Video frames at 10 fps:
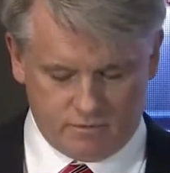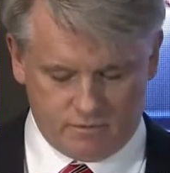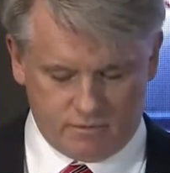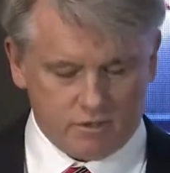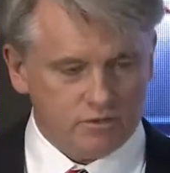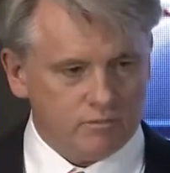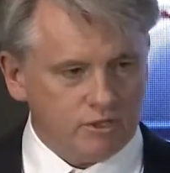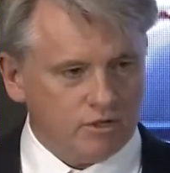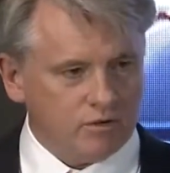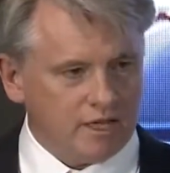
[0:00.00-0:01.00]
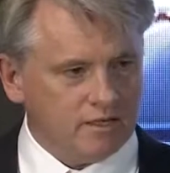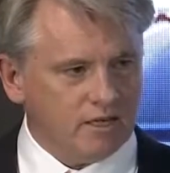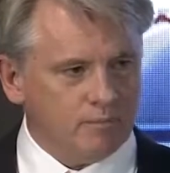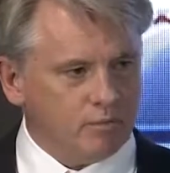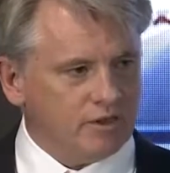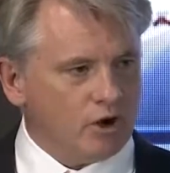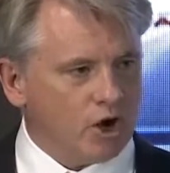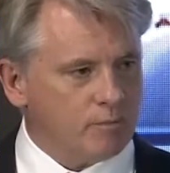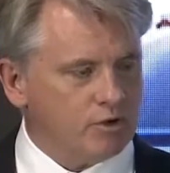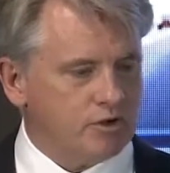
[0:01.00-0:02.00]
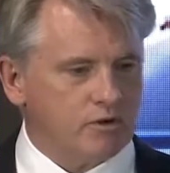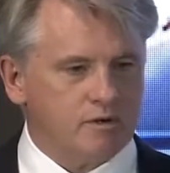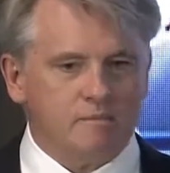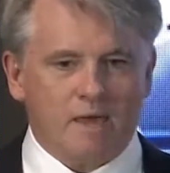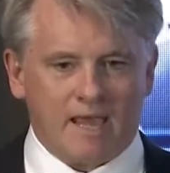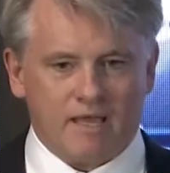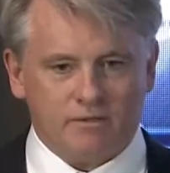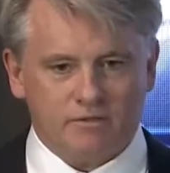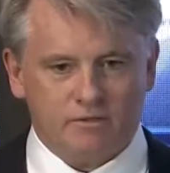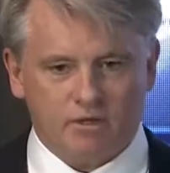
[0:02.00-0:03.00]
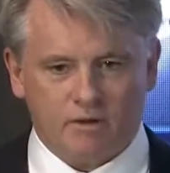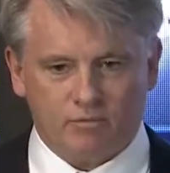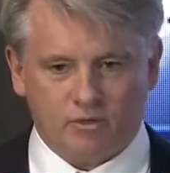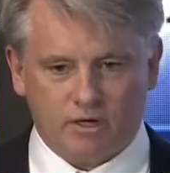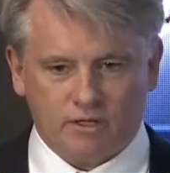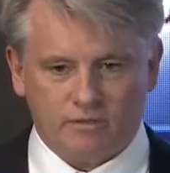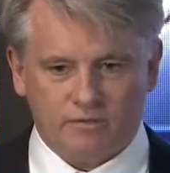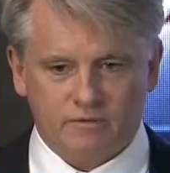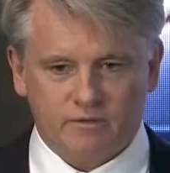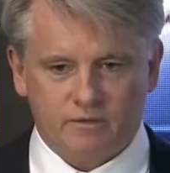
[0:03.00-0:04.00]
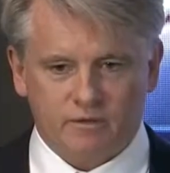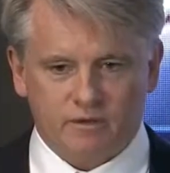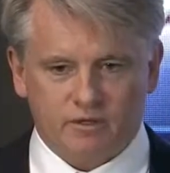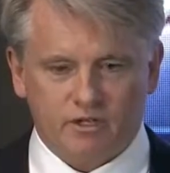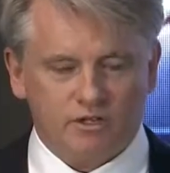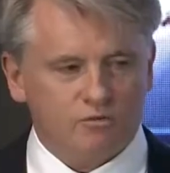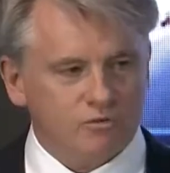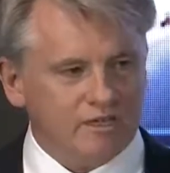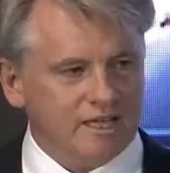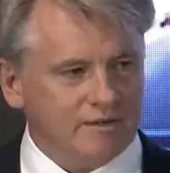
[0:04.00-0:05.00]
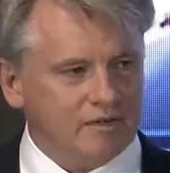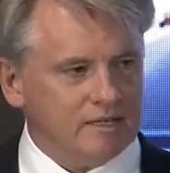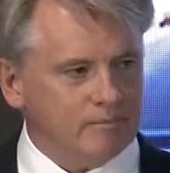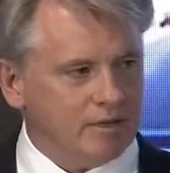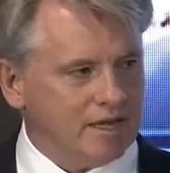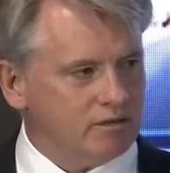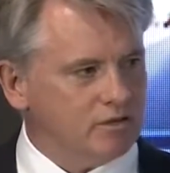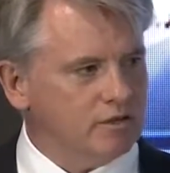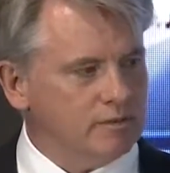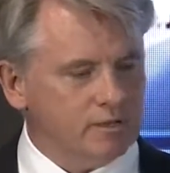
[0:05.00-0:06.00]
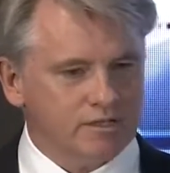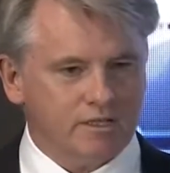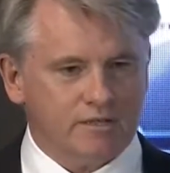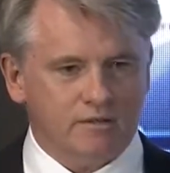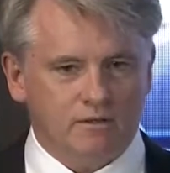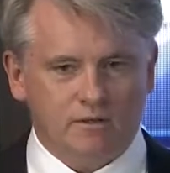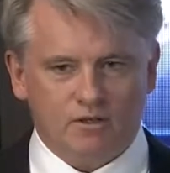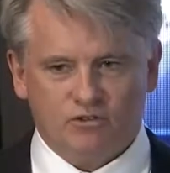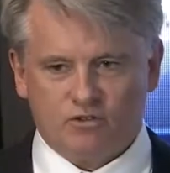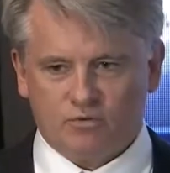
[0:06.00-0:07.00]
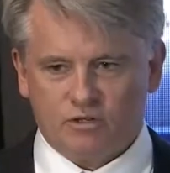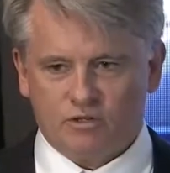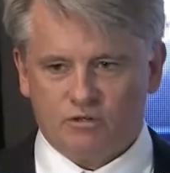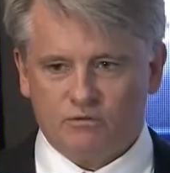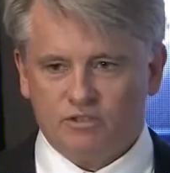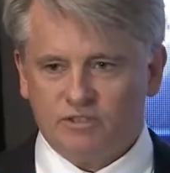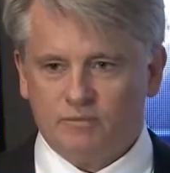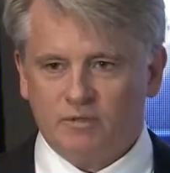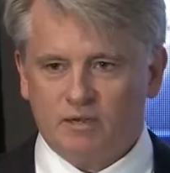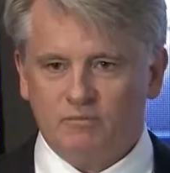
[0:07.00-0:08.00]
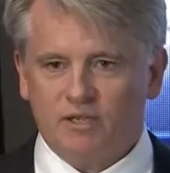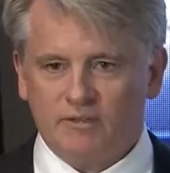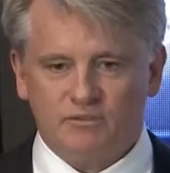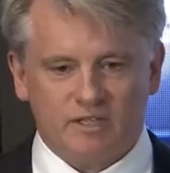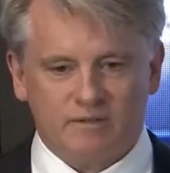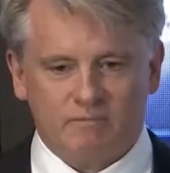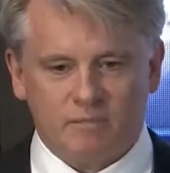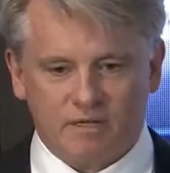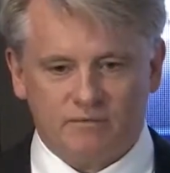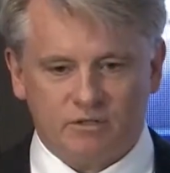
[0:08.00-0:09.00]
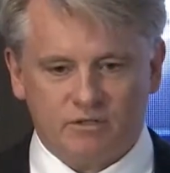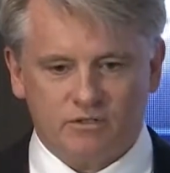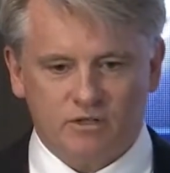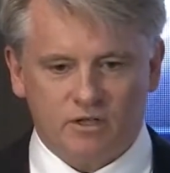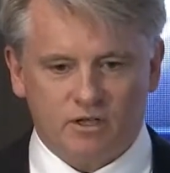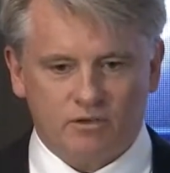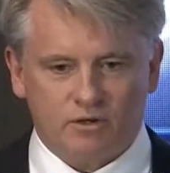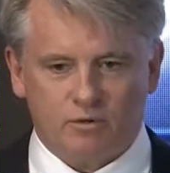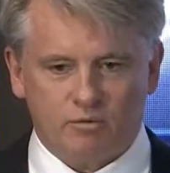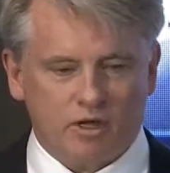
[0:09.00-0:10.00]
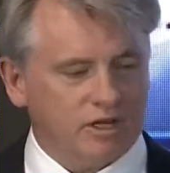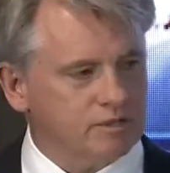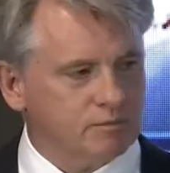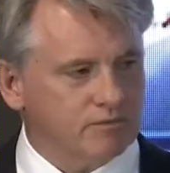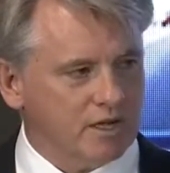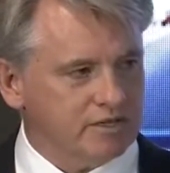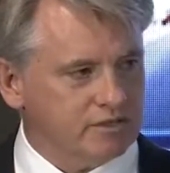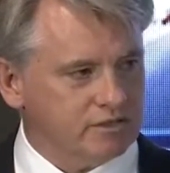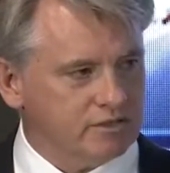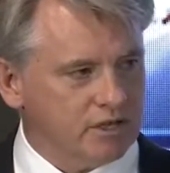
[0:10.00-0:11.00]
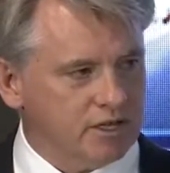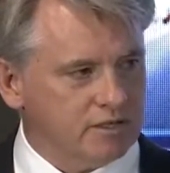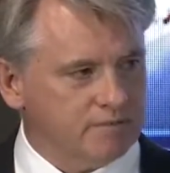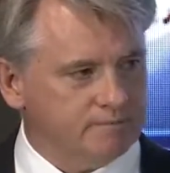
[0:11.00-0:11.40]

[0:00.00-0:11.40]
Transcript: And so we don't end up with arbitrary bans on products that could really have an impact on limiting the critical and sometimes life-saving benefits that our products provide to society.